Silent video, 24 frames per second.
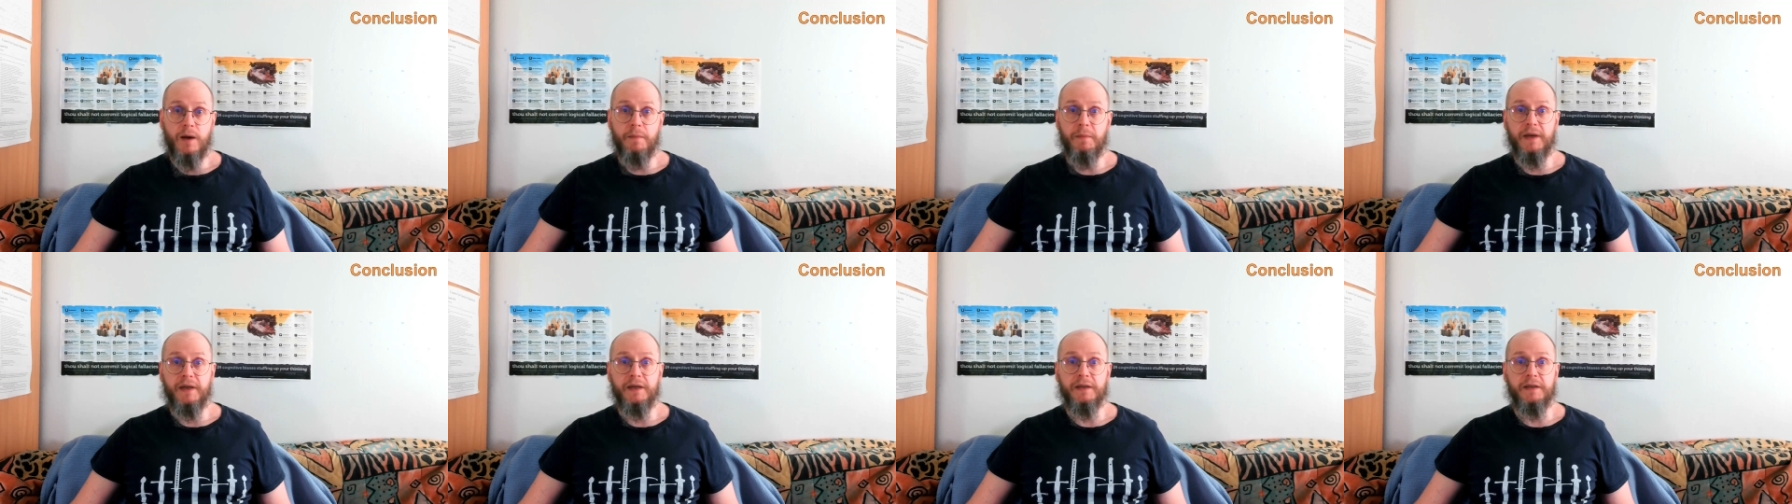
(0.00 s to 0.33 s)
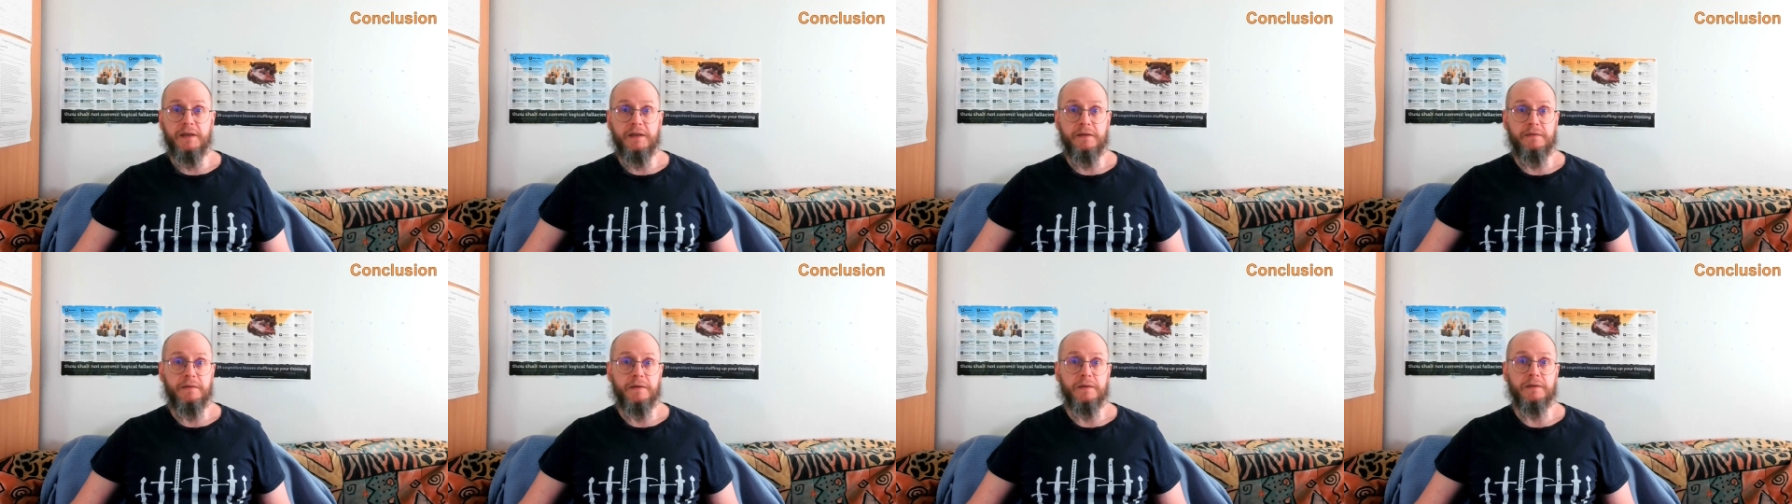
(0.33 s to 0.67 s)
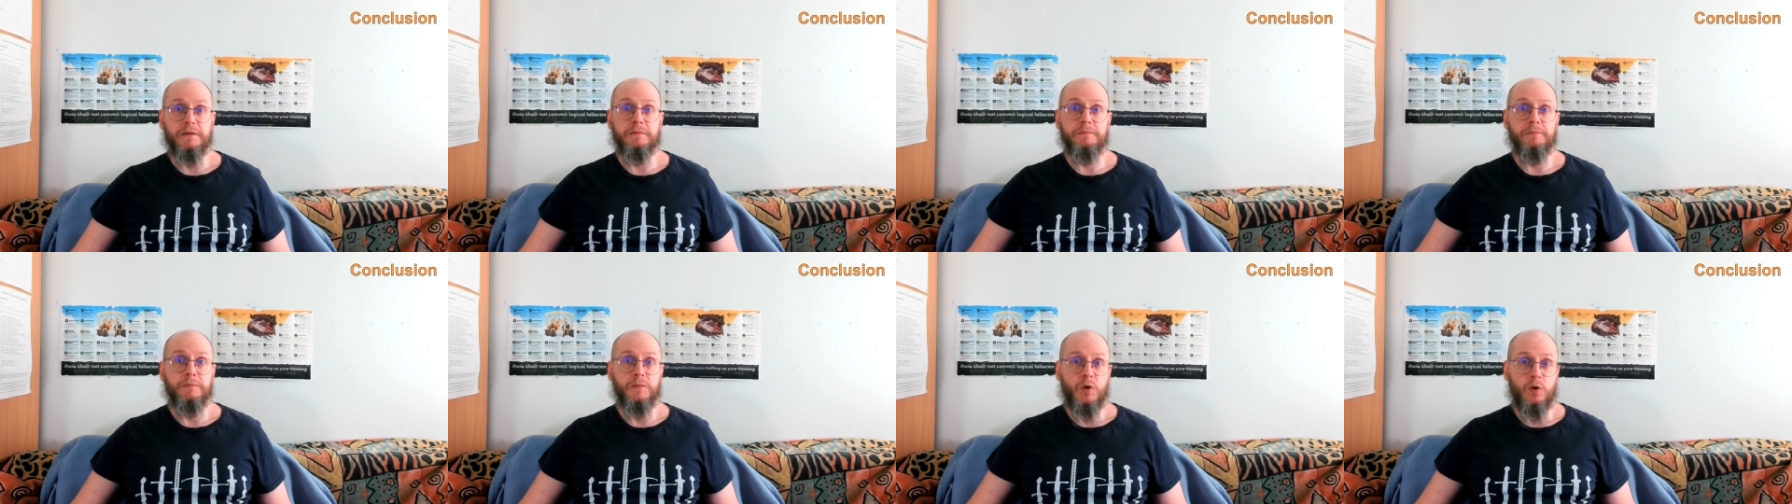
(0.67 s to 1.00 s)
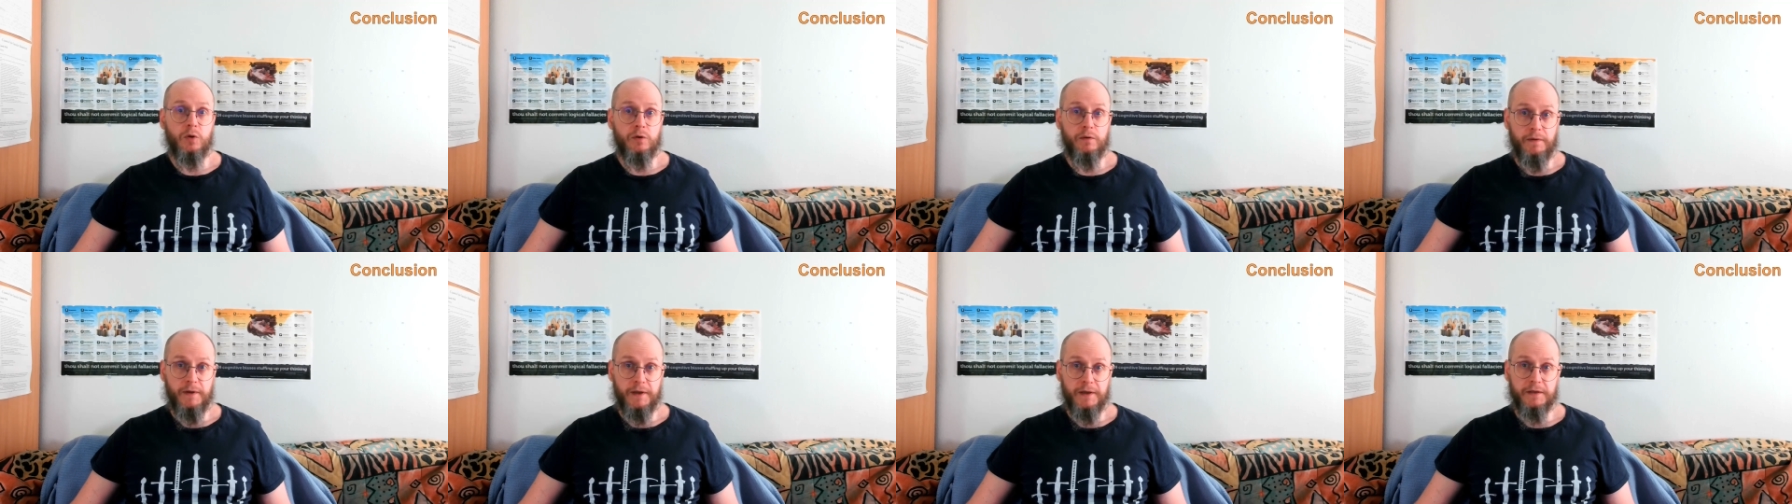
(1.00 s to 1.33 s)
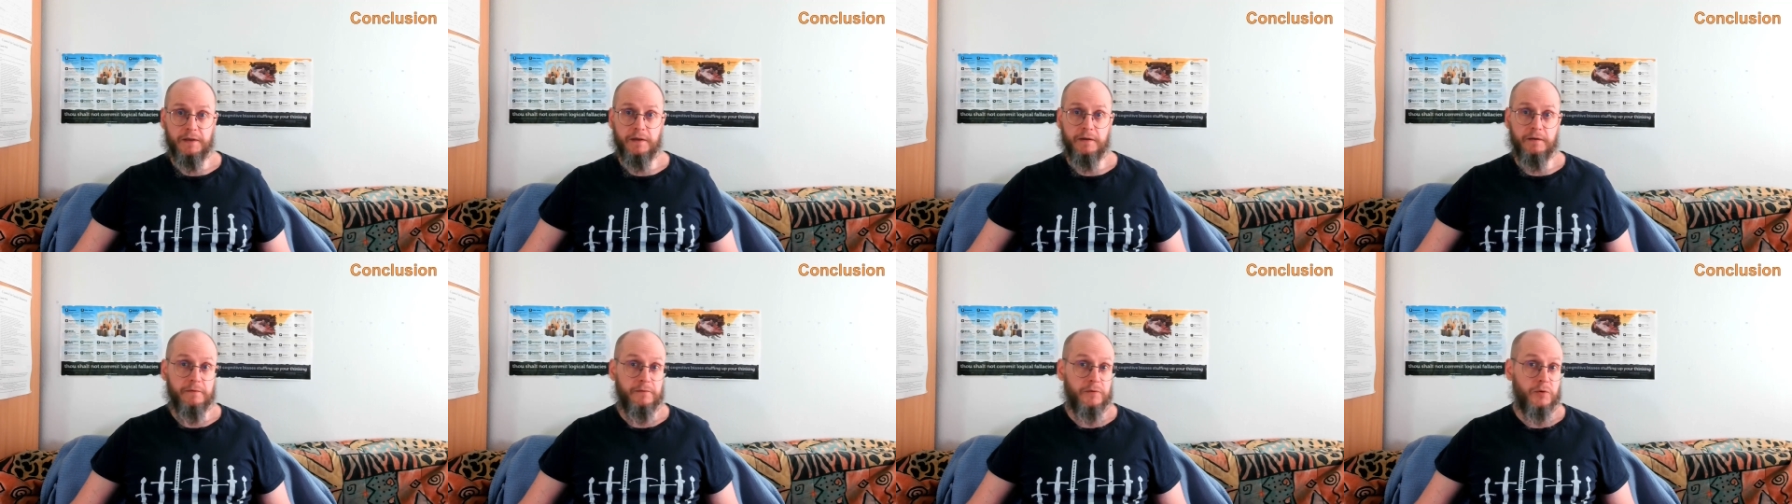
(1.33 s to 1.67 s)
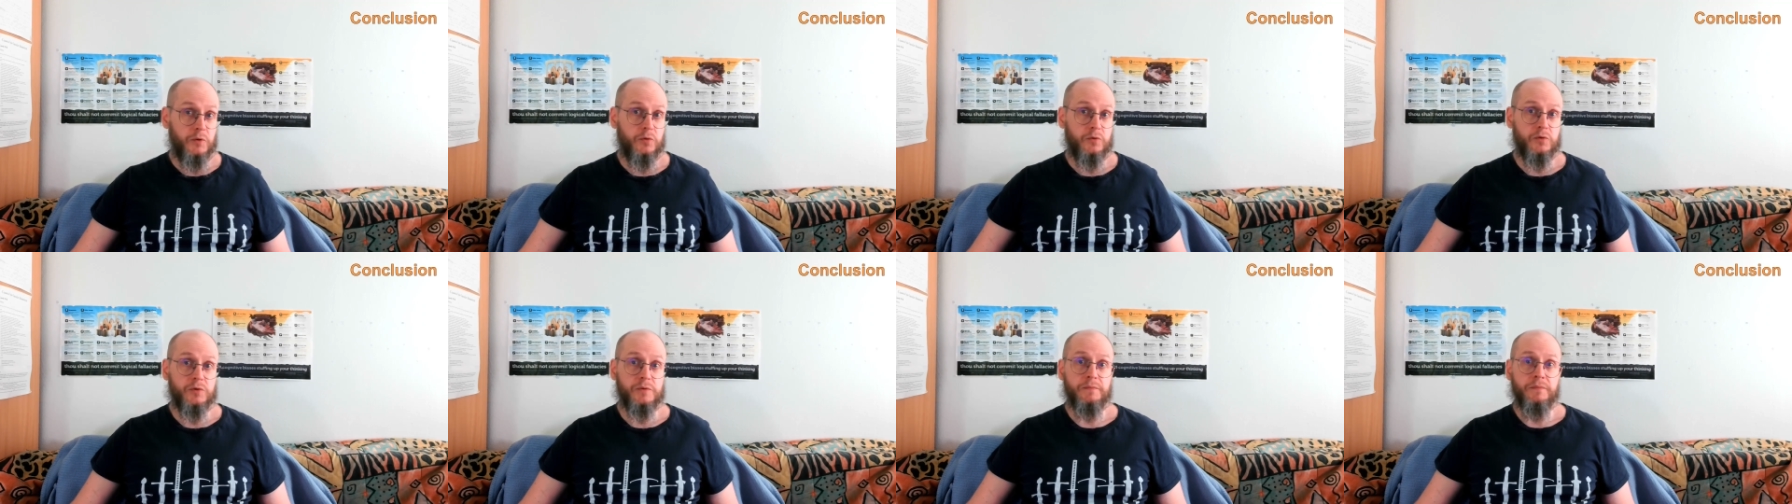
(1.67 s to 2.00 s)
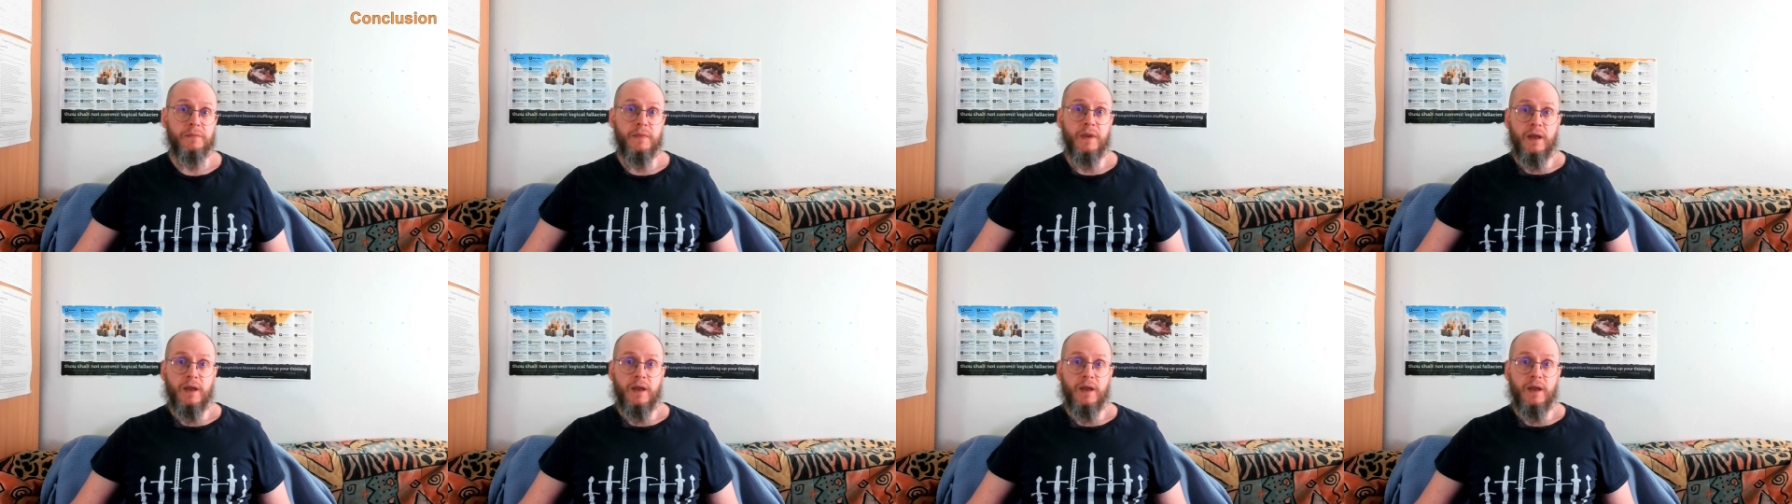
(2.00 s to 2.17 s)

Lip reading: many different conflicting views